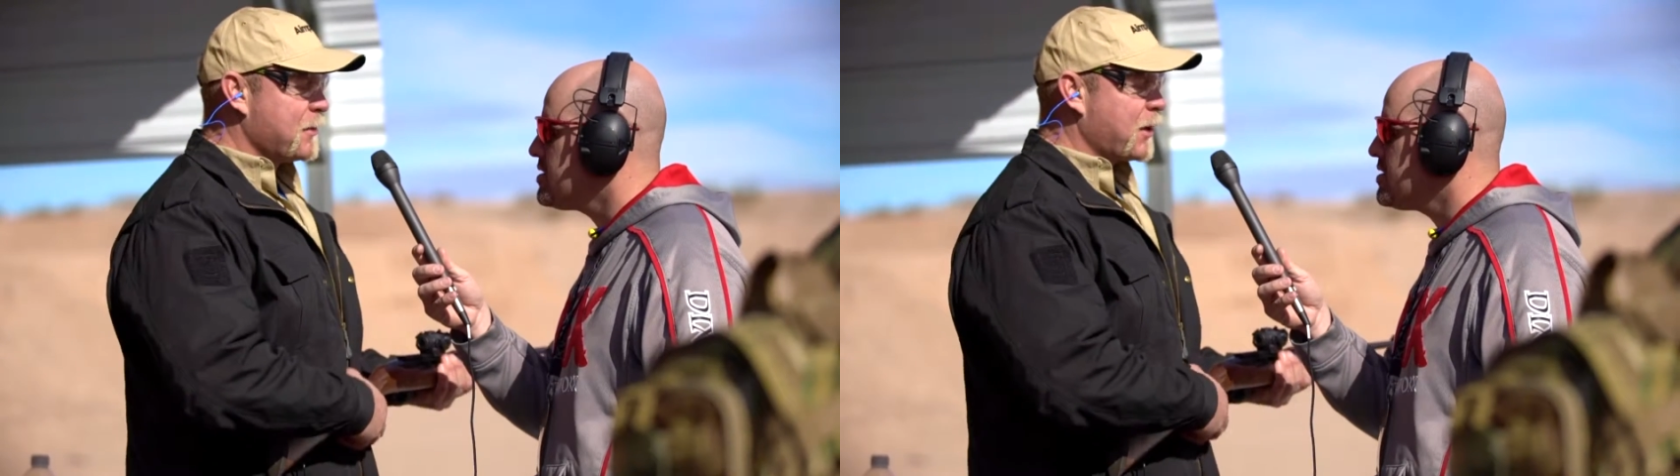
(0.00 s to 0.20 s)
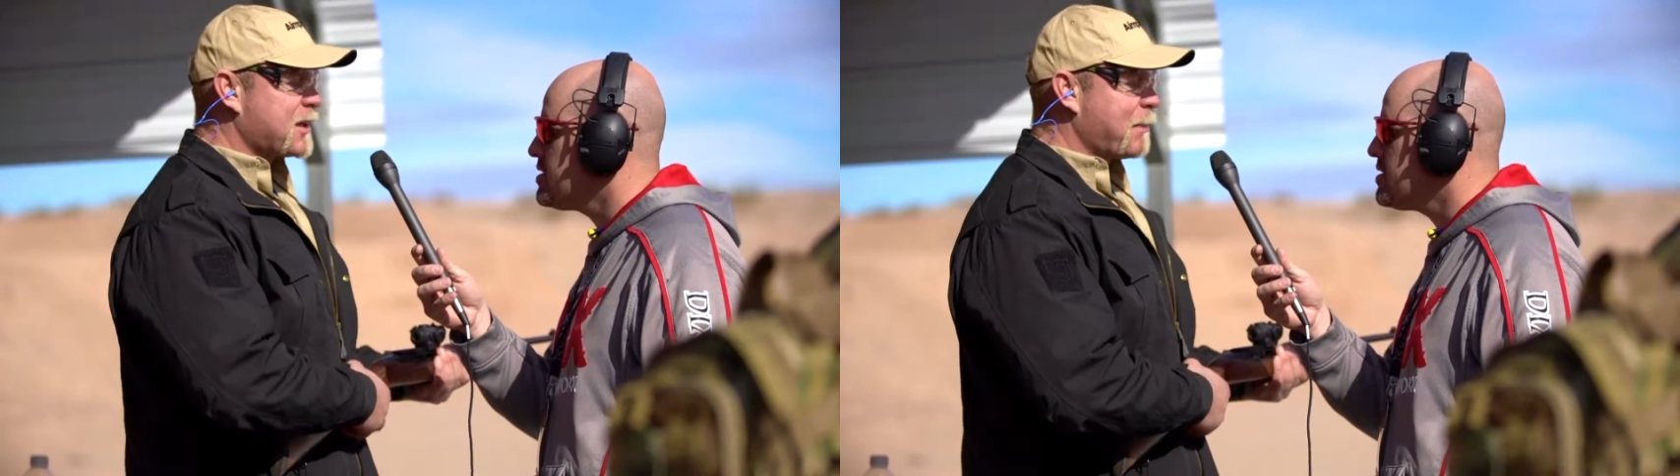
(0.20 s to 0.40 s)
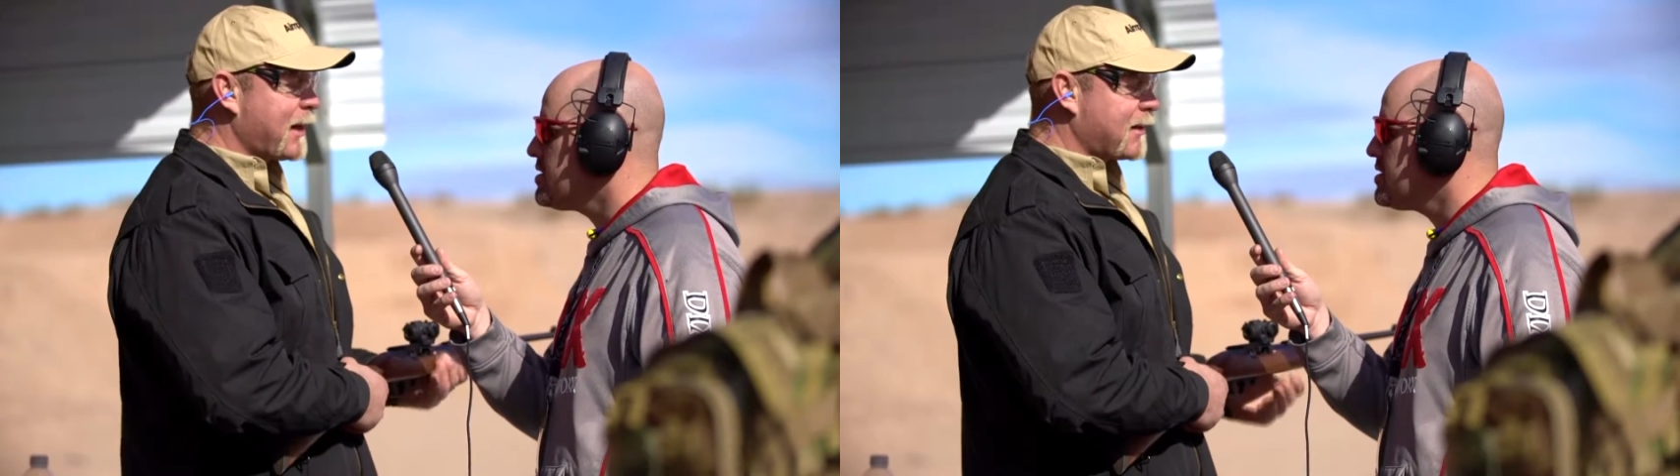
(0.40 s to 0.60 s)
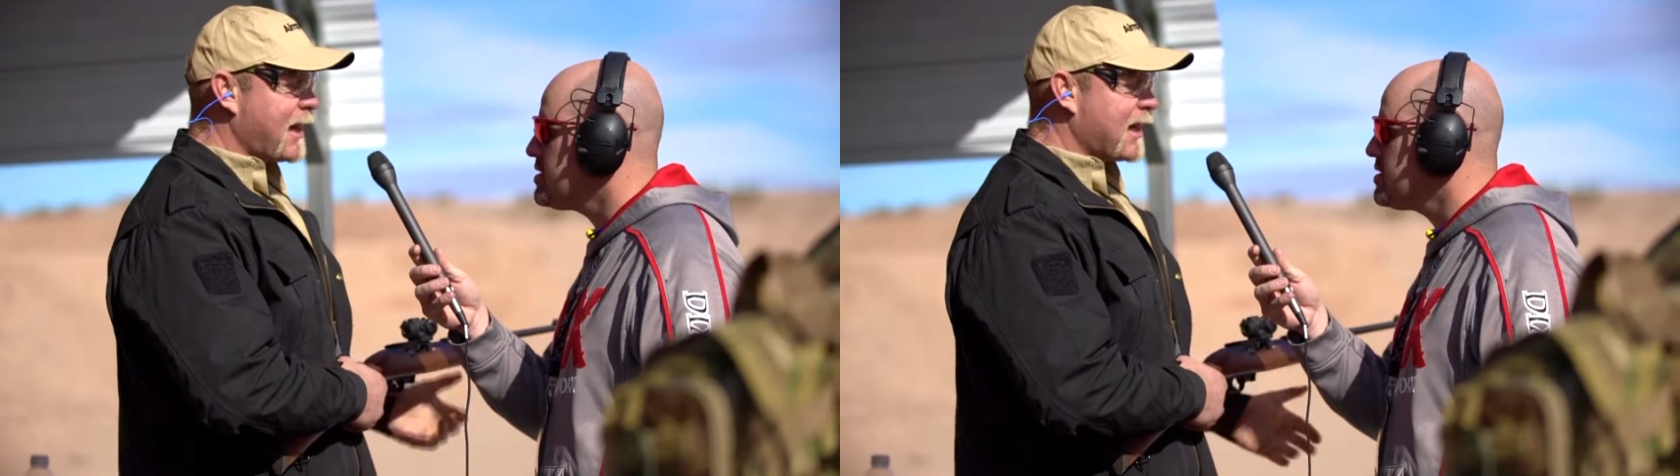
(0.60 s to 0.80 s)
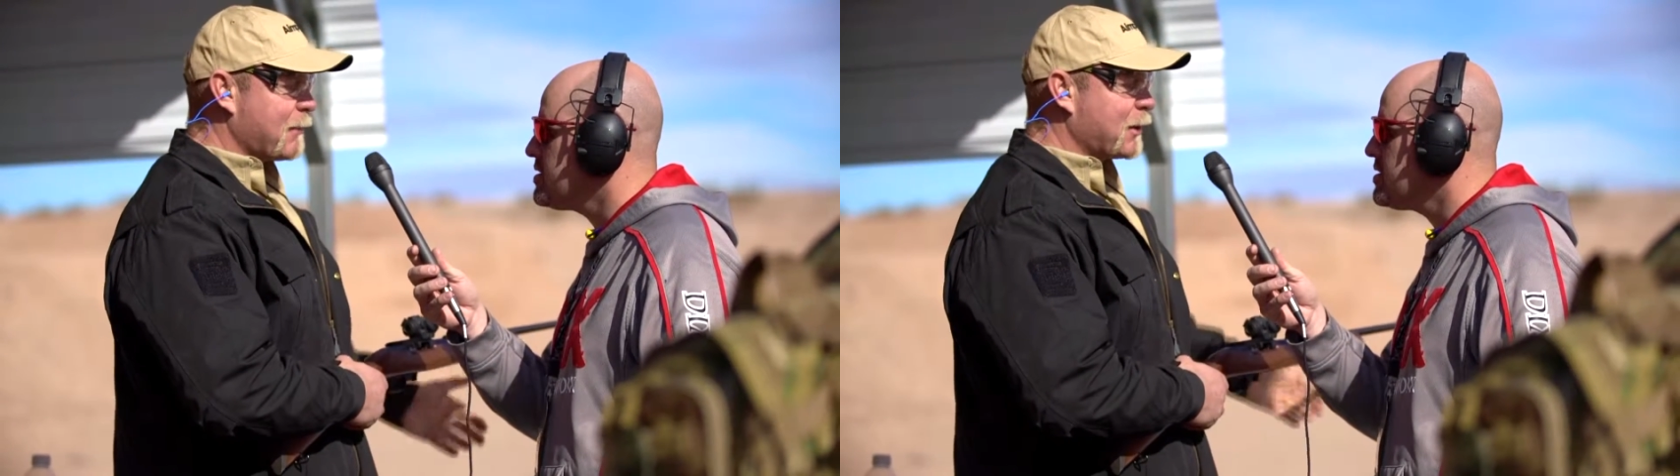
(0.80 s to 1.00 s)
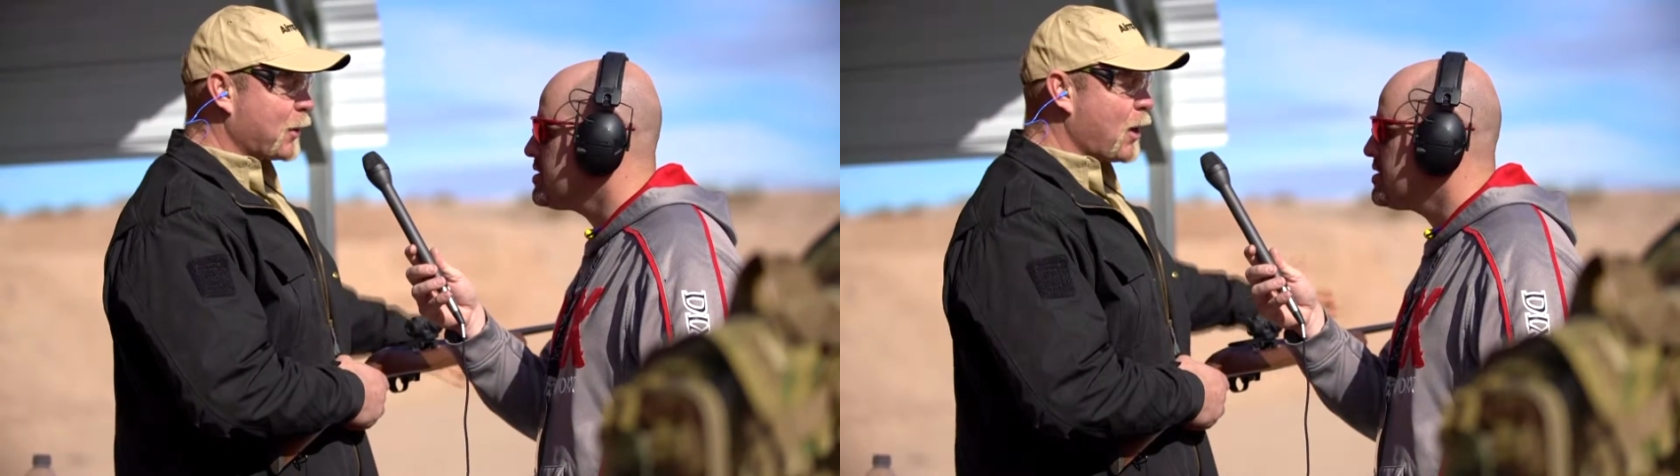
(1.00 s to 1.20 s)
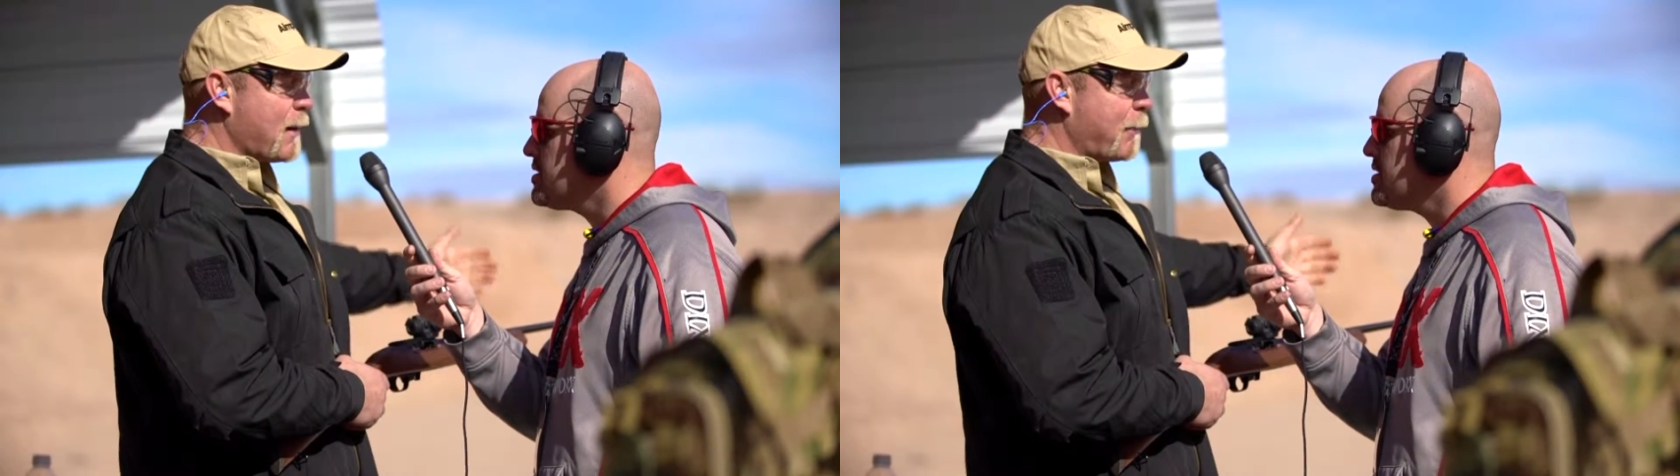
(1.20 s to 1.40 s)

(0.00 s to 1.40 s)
You expect the animal to come